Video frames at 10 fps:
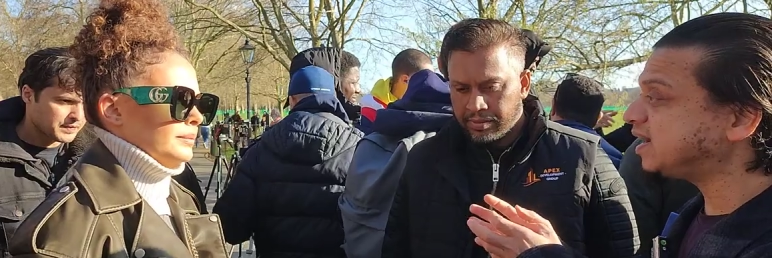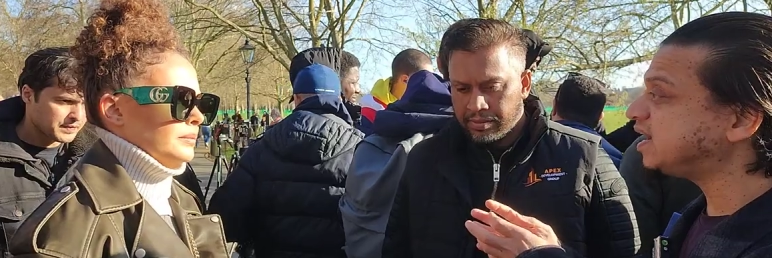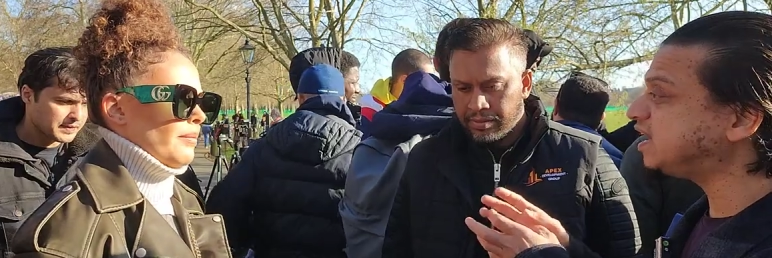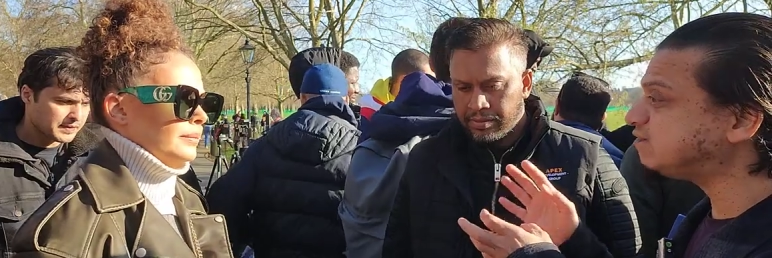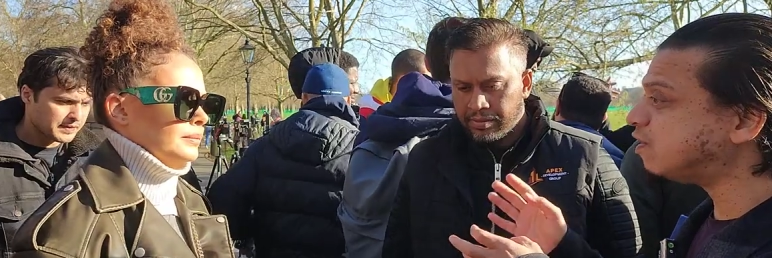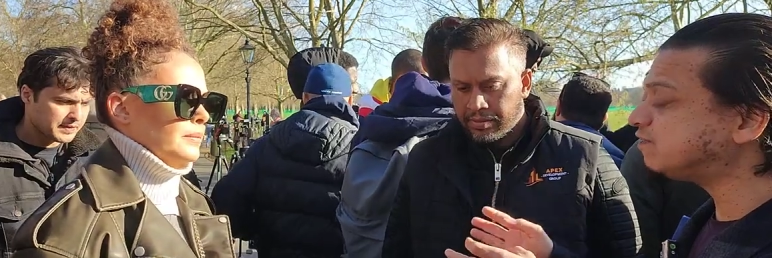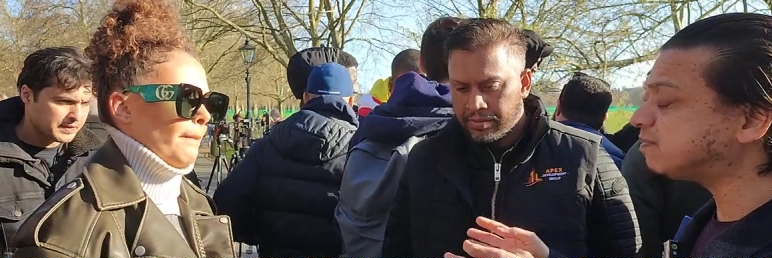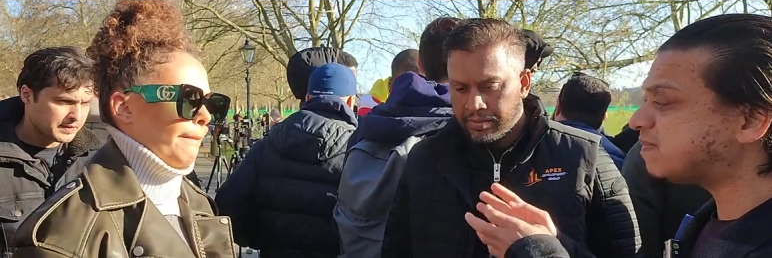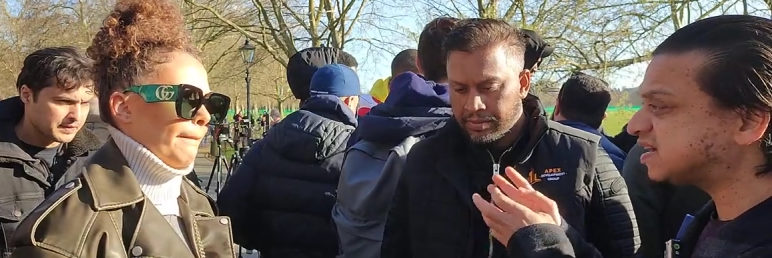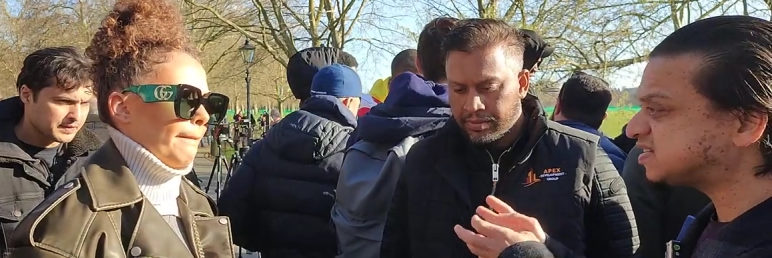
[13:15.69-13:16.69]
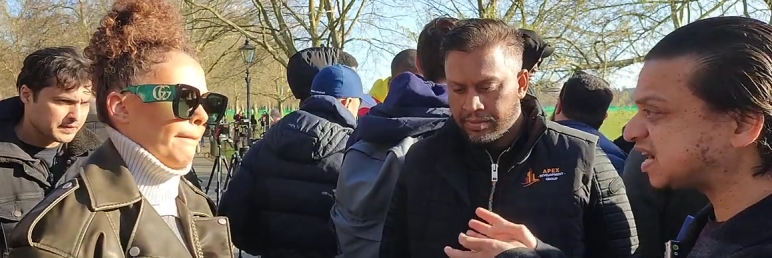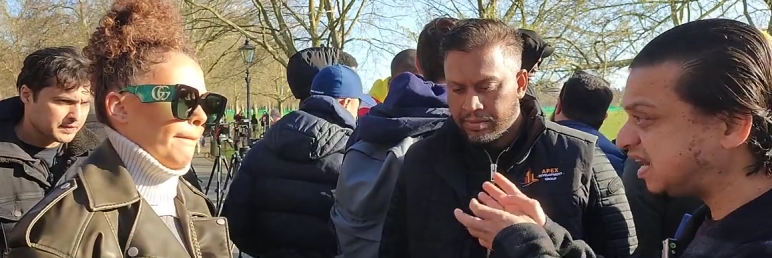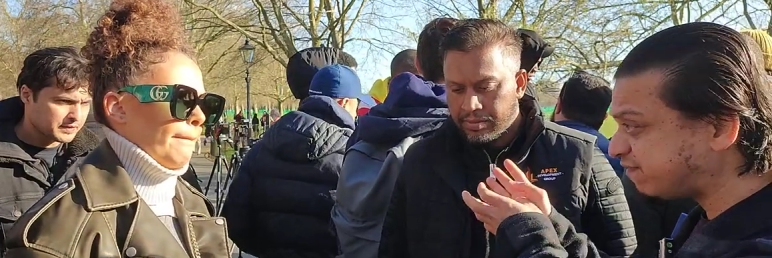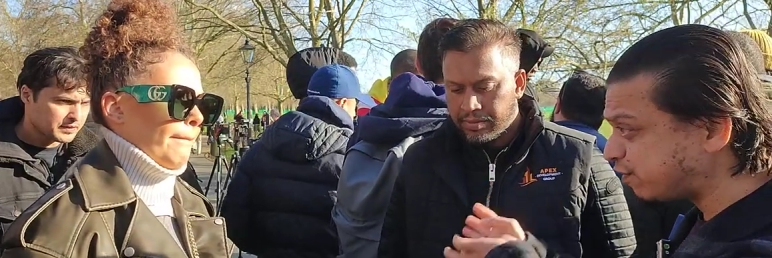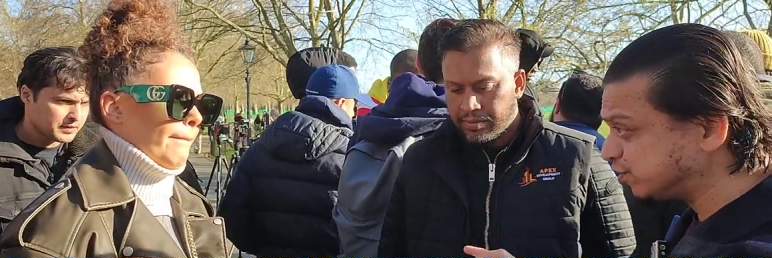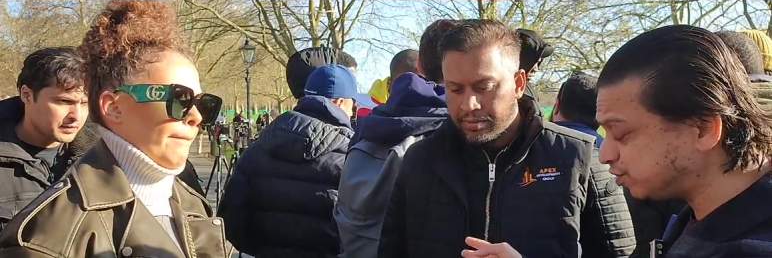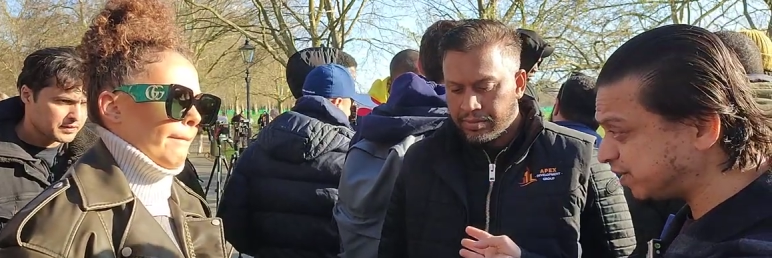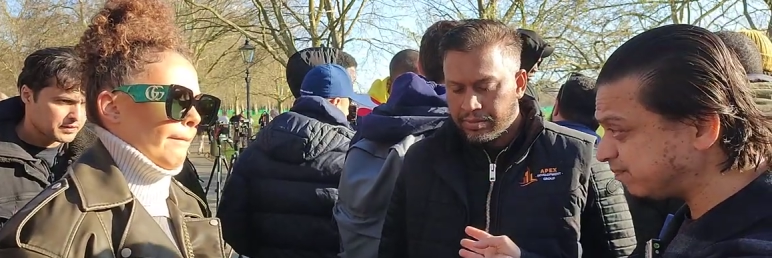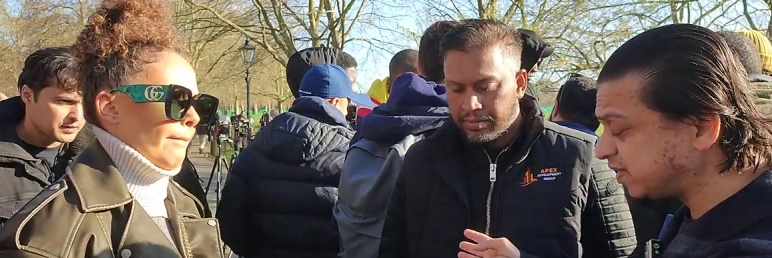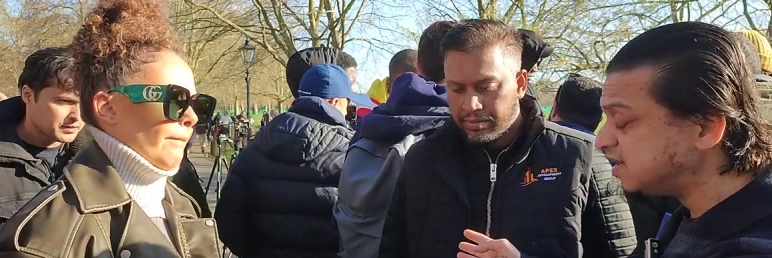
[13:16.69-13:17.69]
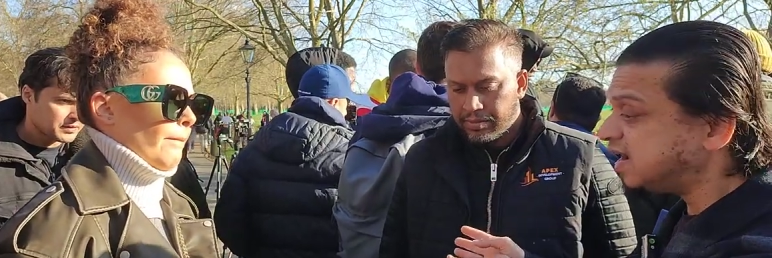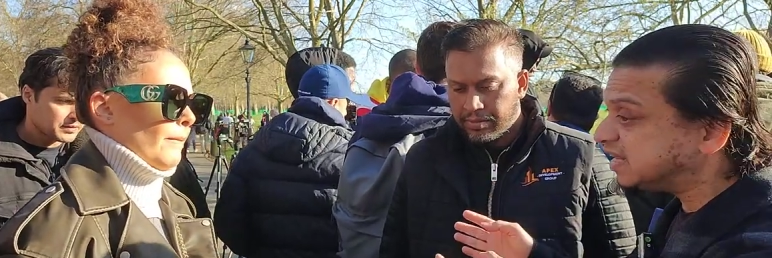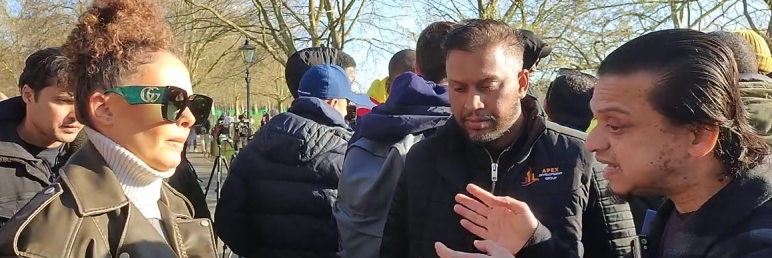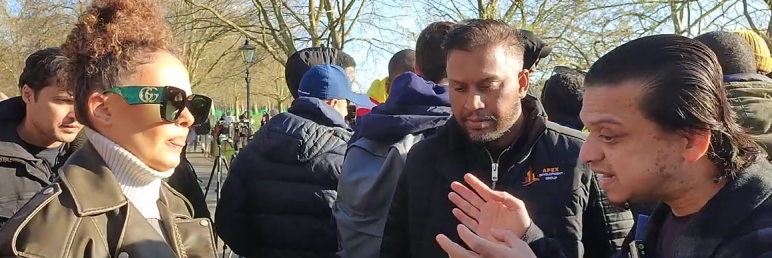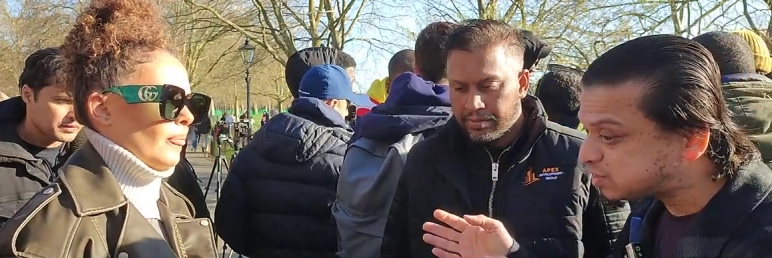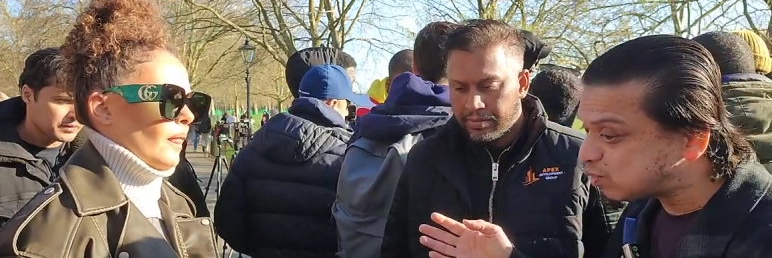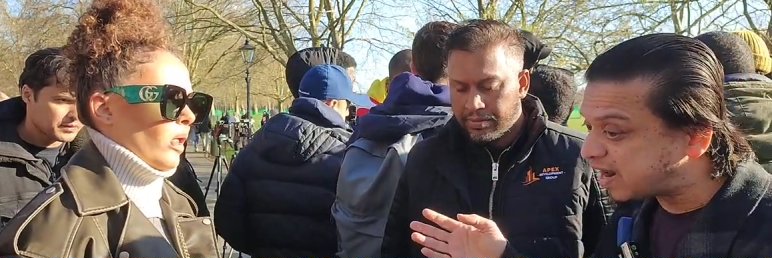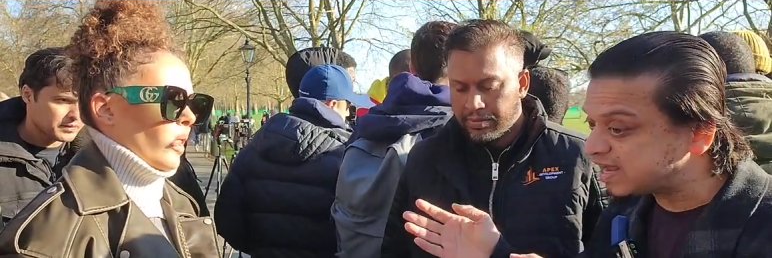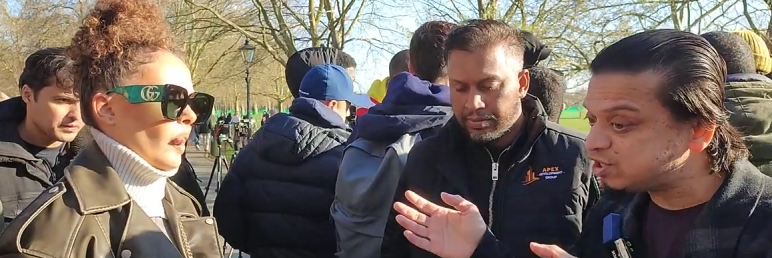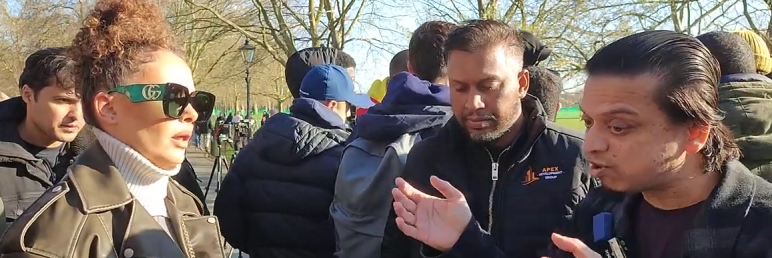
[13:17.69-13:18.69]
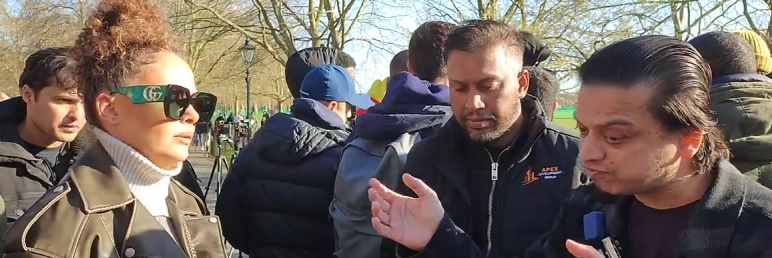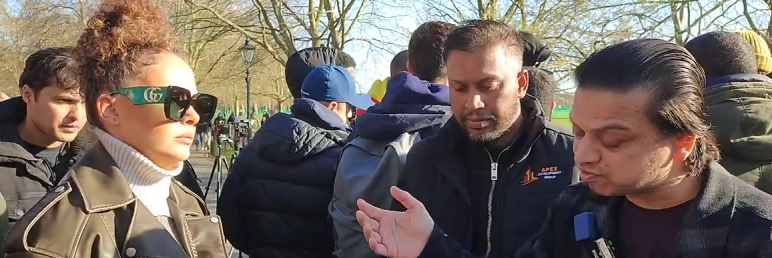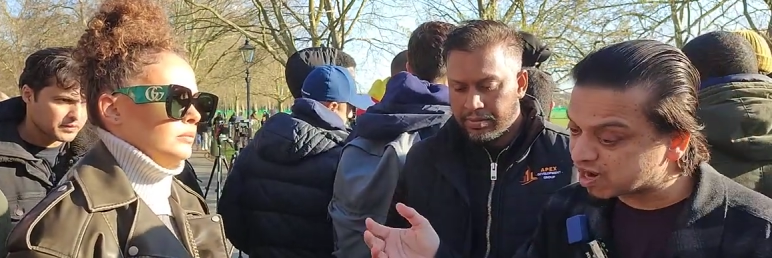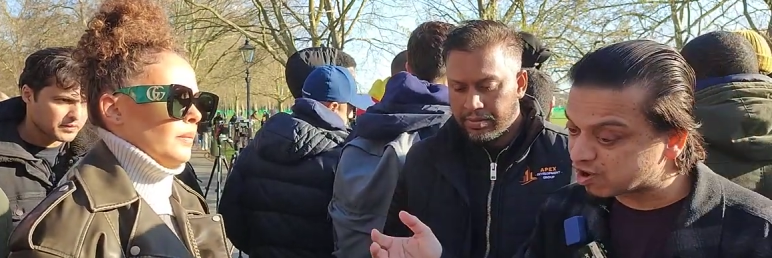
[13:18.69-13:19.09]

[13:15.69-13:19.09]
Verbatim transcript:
Speaker 1: involved in mass-scale forgery. That is why you have to now